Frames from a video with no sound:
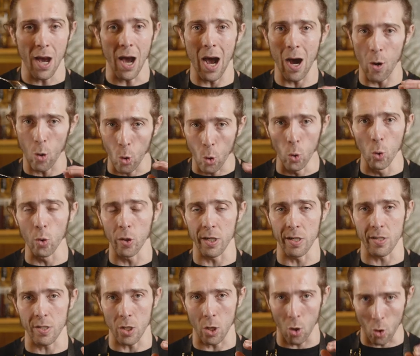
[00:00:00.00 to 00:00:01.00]
I
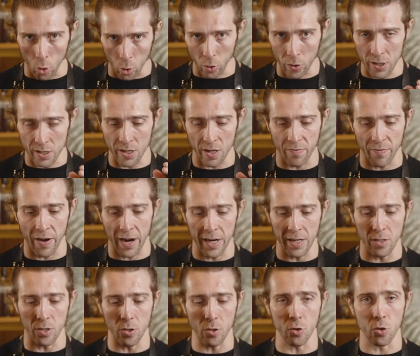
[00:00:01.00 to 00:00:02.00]
always, always
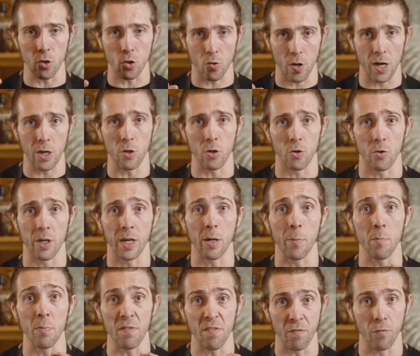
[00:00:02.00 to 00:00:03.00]
advise you to try your
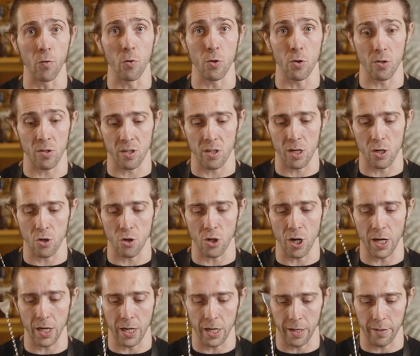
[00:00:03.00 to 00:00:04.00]
drink before you start
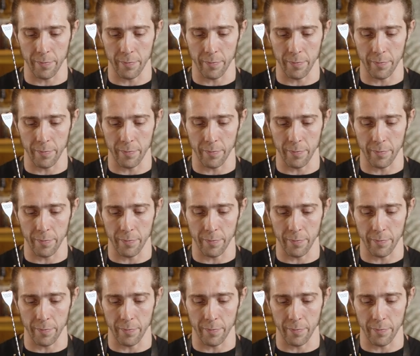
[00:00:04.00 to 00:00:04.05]
shaking